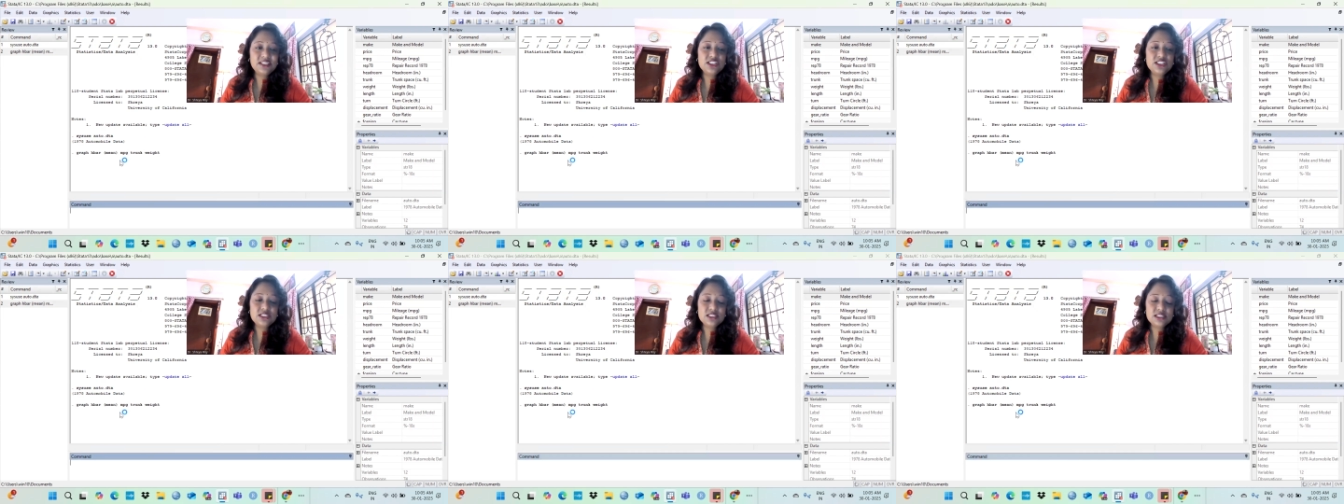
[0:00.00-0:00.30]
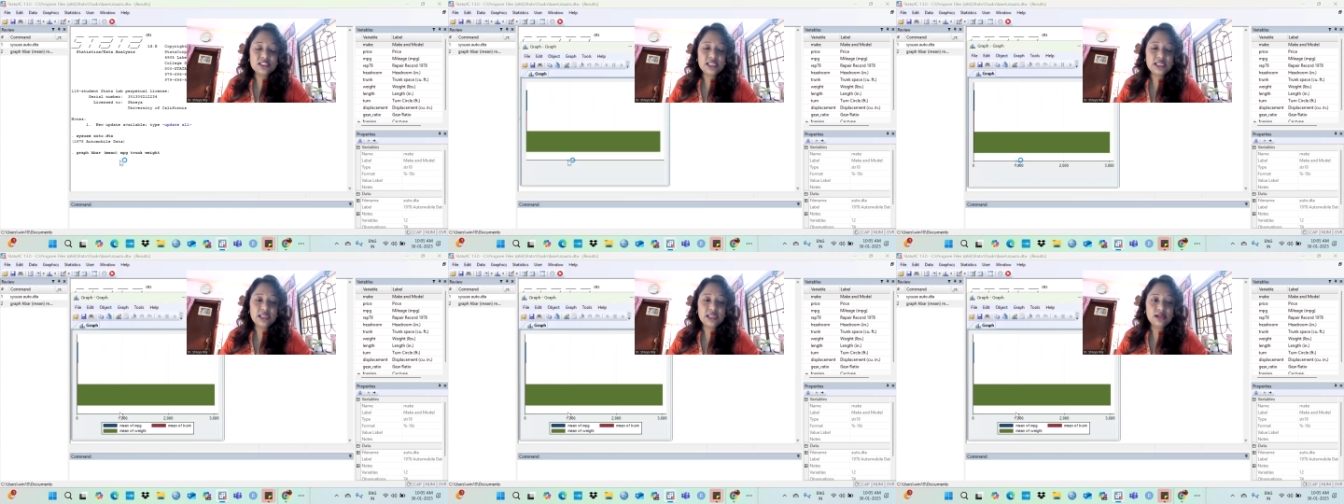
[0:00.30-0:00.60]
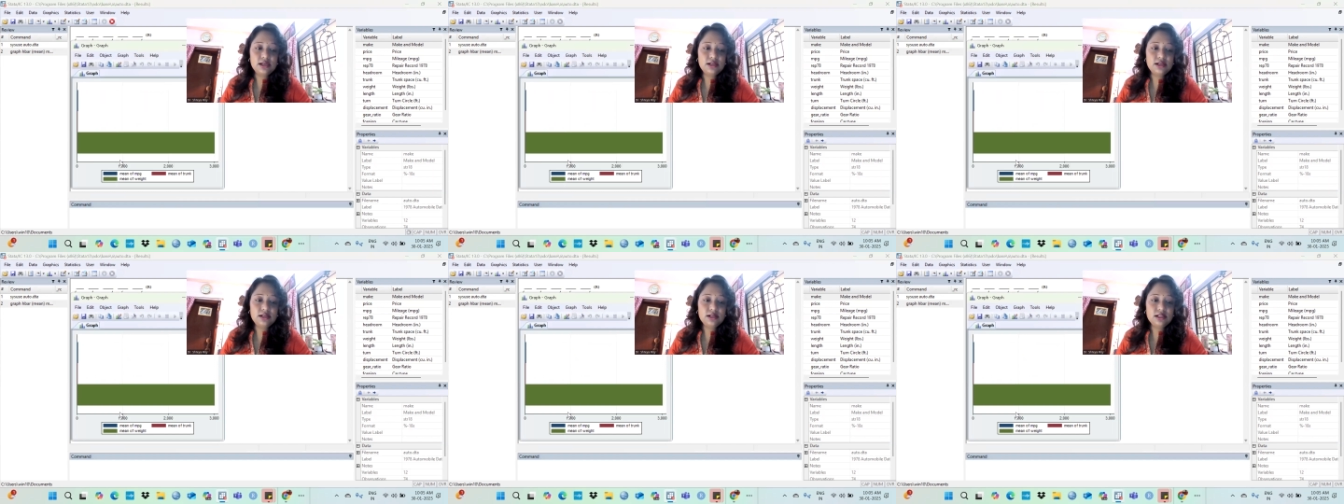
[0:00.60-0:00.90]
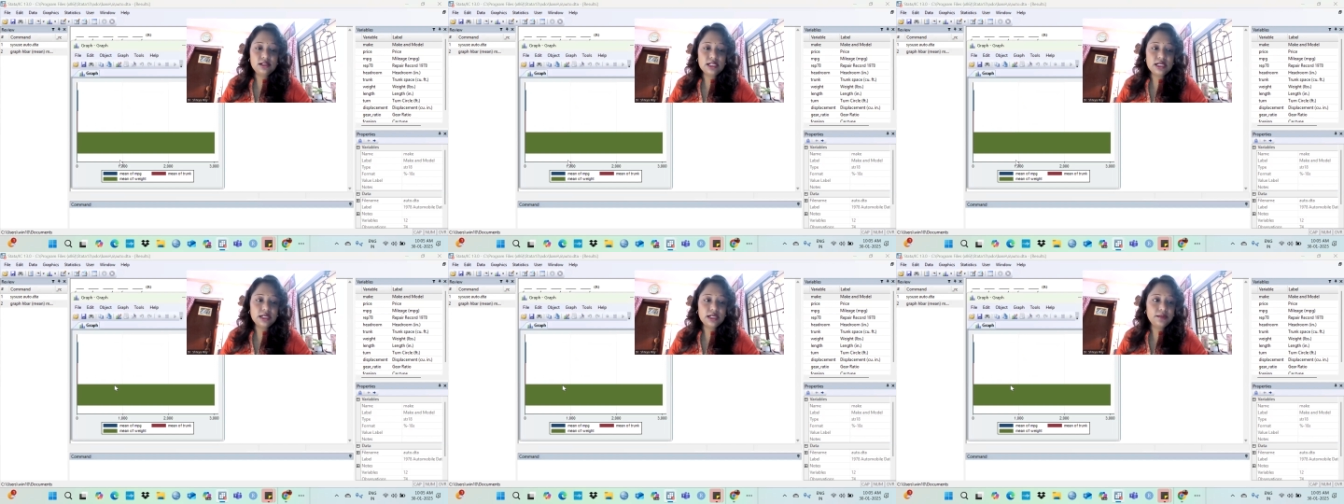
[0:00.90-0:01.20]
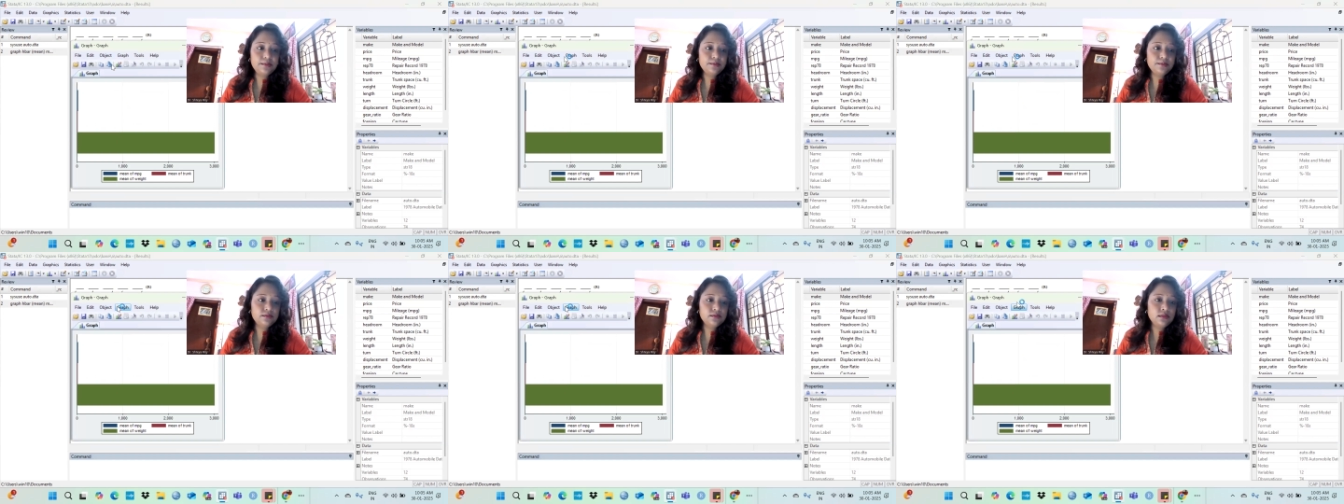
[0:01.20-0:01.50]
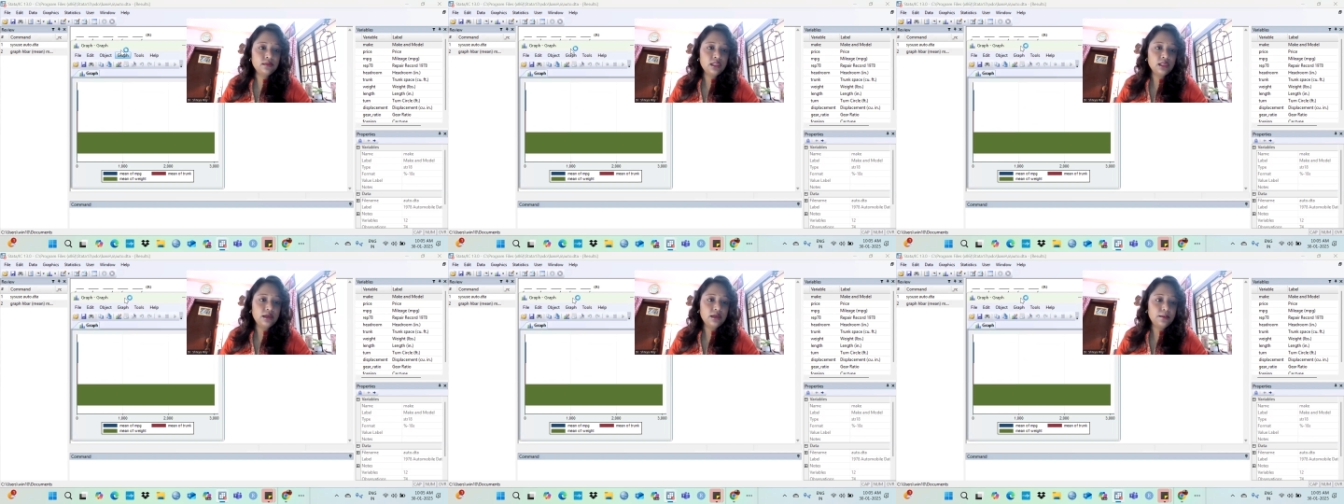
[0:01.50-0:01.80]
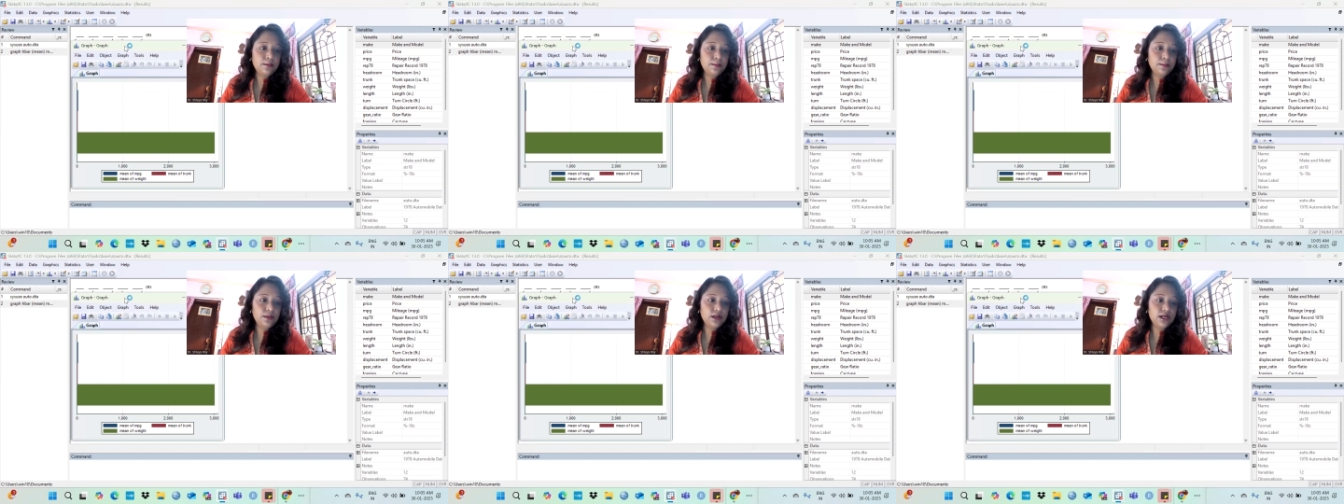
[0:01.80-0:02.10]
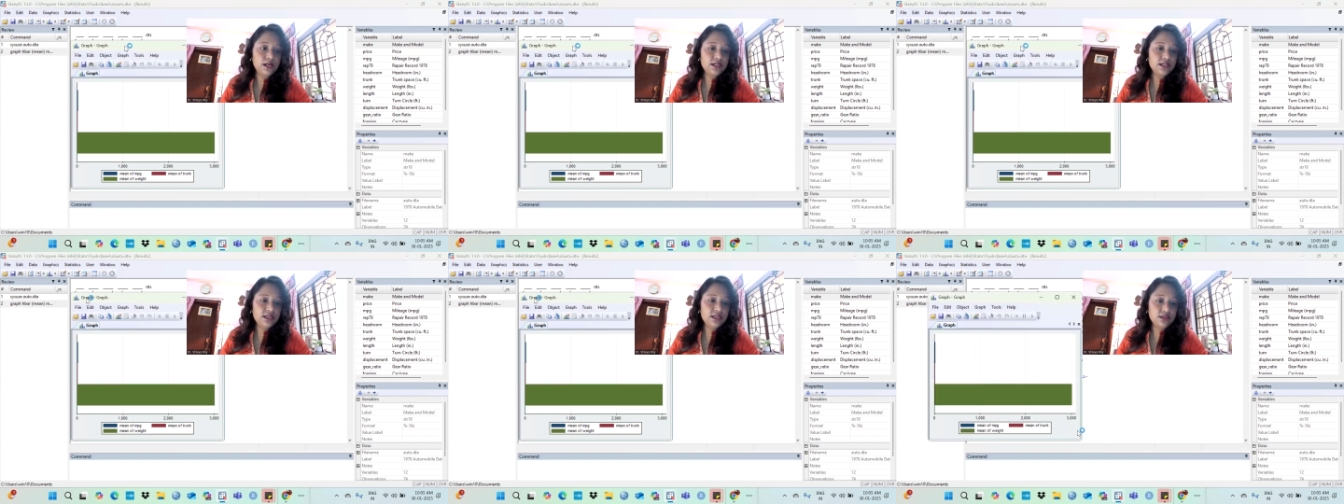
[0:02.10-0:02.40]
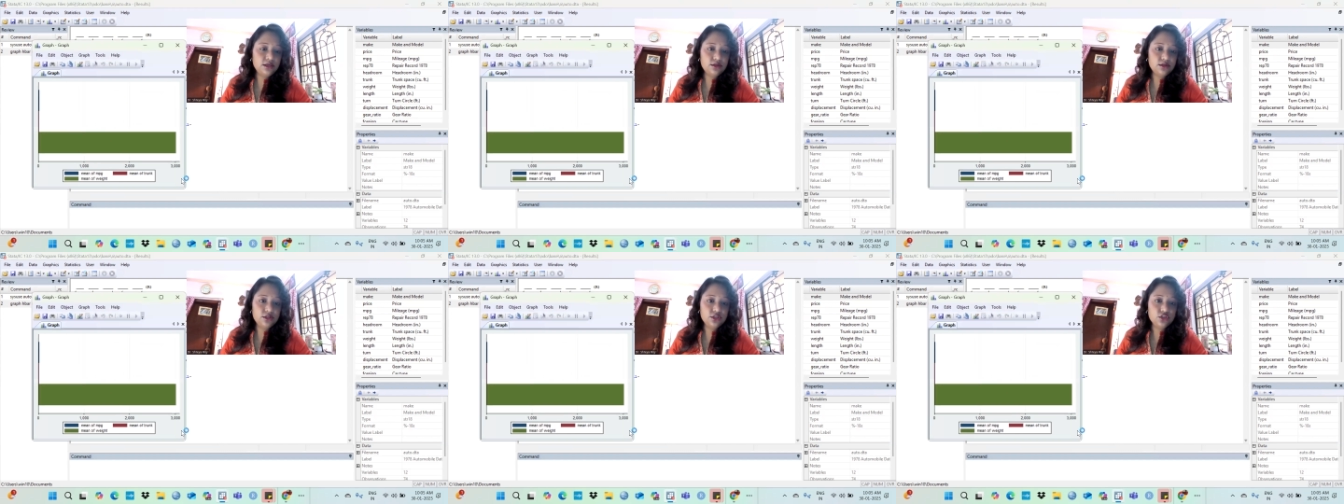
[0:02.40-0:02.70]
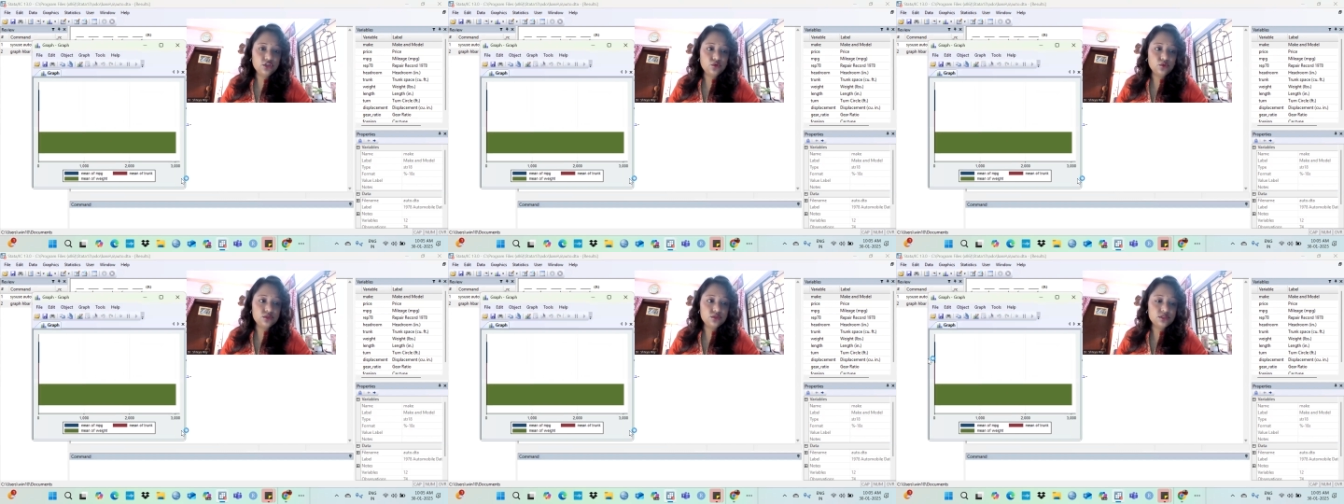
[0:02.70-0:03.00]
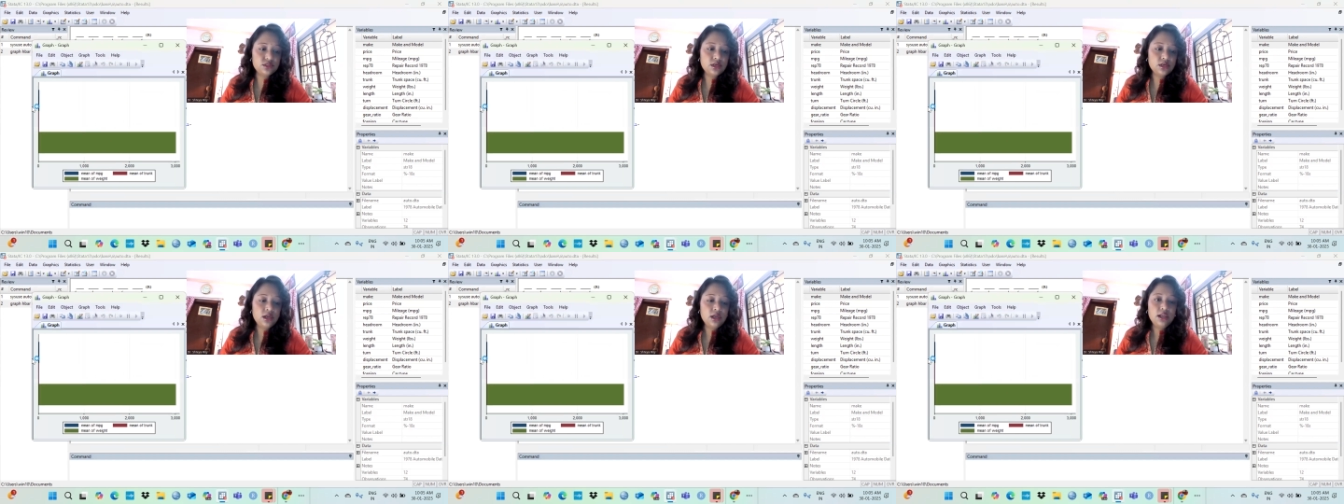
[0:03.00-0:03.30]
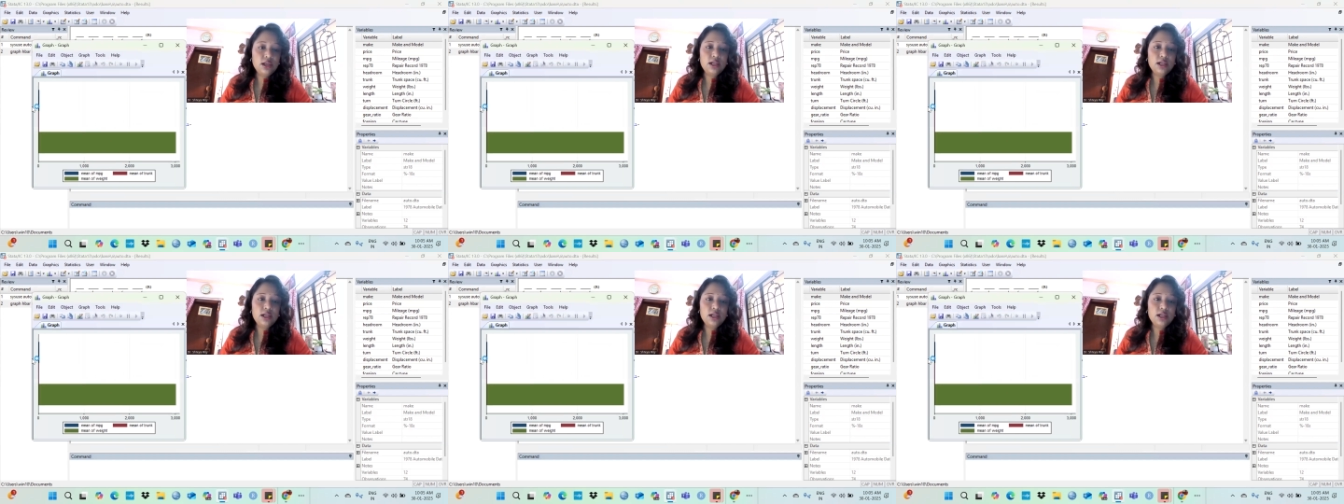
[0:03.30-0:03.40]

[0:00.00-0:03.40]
It's taking a little time, but here it goes.